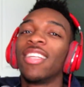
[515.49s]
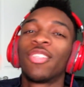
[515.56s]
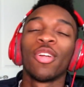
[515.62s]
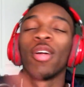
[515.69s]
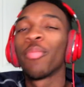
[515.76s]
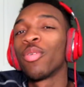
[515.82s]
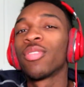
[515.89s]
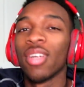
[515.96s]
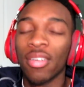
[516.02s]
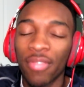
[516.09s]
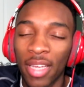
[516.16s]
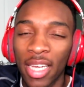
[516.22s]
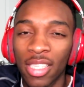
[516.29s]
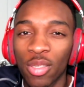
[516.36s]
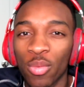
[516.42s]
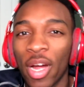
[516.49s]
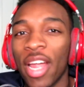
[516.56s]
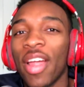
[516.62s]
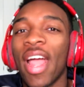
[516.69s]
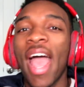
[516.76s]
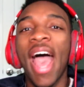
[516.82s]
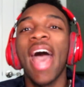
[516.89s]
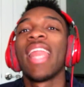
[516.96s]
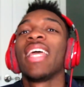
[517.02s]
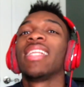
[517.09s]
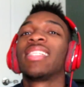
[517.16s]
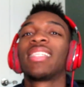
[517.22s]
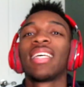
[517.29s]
Turn on post notifications while you're at it.